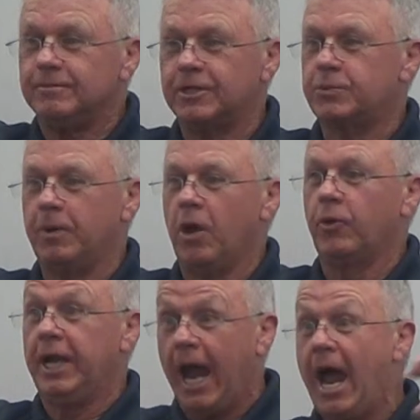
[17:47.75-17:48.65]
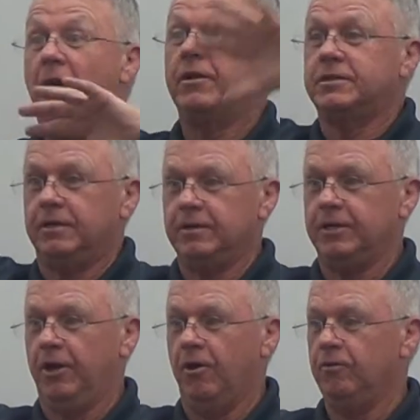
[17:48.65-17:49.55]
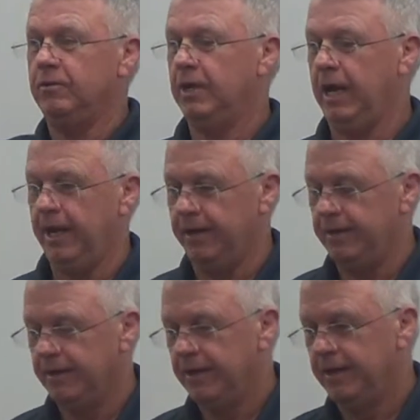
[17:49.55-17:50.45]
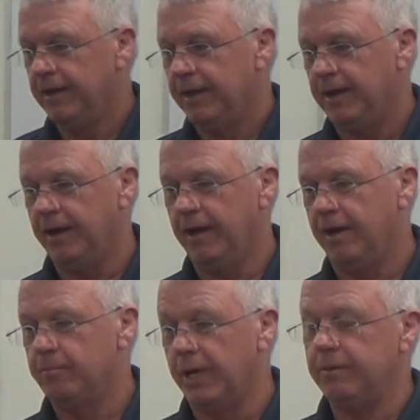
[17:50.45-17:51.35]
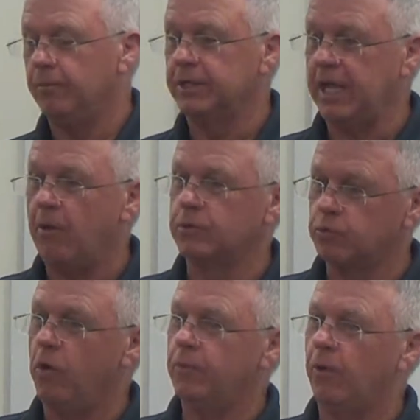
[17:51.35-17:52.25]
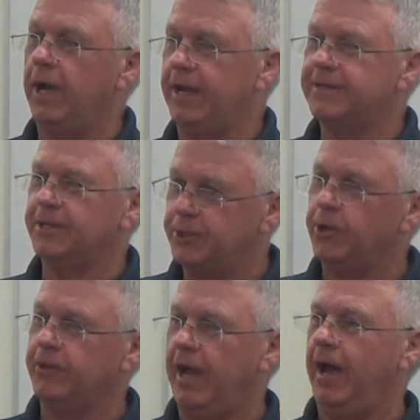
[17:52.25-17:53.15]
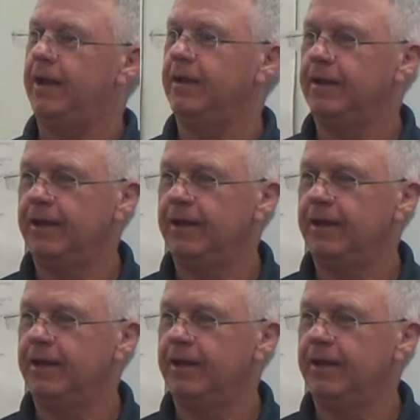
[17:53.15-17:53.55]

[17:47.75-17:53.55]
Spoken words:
exploded out, you know, and but that was one way to do that.